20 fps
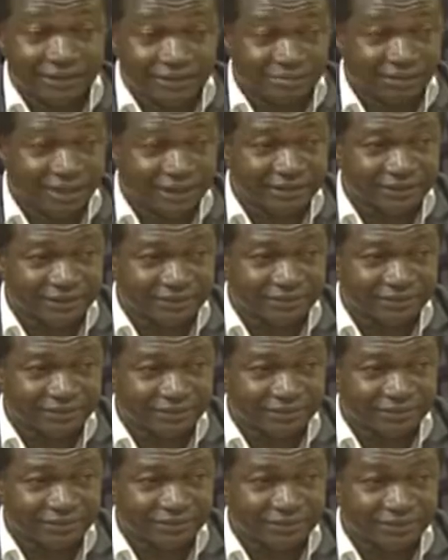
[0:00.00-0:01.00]
money.
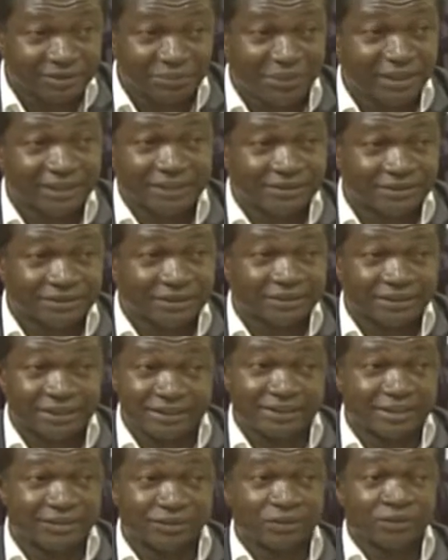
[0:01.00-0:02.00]
The money,
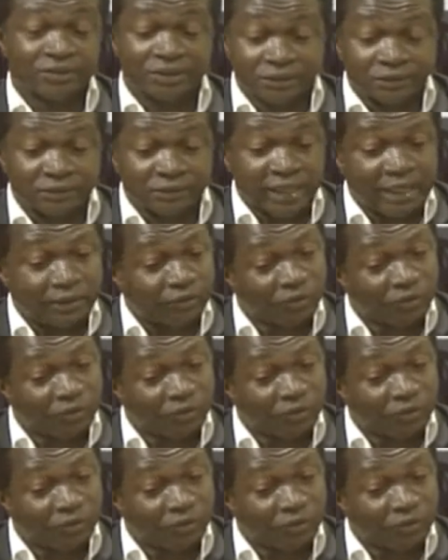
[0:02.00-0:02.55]
they're